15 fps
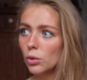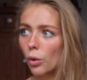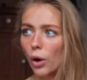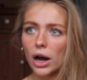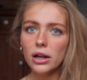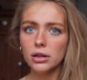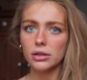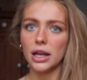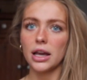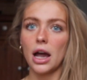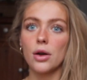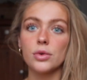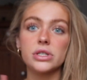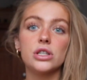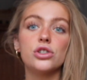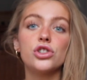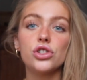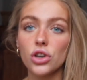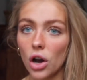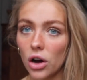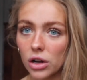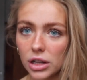Like, I was in
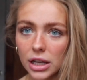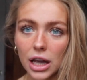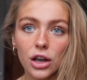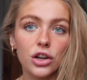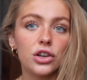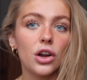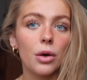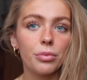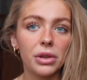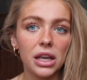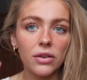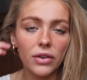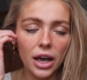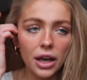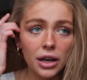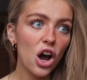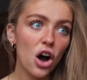shock, like I could not believe it.